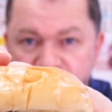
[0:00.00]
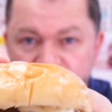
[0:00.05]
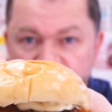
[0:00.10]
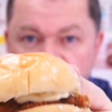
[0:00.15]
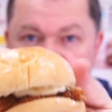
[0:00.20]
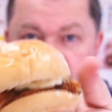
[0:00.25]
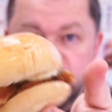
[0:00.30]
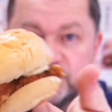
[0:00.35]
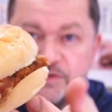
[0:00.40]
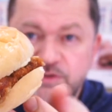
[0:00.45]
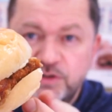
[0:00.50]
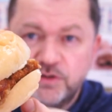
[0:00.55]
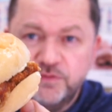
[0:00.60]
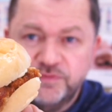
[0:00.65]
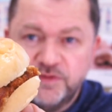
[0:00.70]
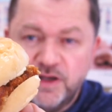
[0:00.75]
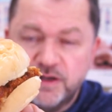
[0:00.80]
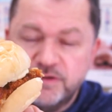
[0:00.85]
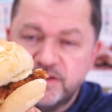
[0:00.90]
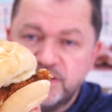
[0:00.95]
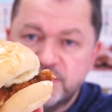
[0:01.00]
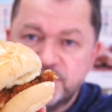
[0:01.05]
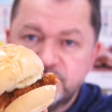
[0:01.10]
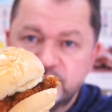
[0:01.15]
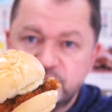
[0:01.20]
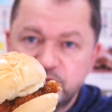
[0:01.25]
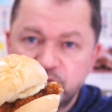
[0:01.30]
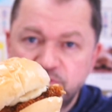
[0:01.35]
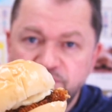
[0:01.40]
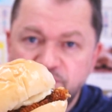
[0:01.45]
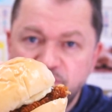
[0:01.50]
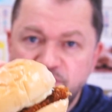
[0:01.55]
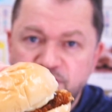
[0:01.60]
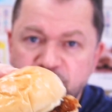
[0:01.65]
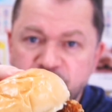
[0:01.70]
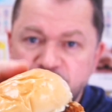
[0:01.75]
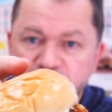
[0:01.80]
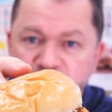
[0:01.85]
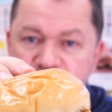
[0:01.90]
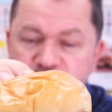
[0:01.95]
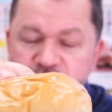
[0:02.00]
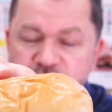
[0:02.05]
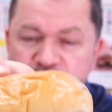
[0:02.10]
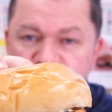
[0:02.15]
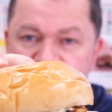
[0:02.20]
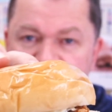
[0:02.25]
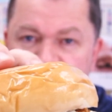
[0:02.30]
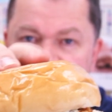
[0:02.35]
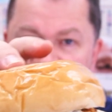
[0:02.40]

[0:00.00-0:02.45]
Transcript: It's soft. I think it's softer than your average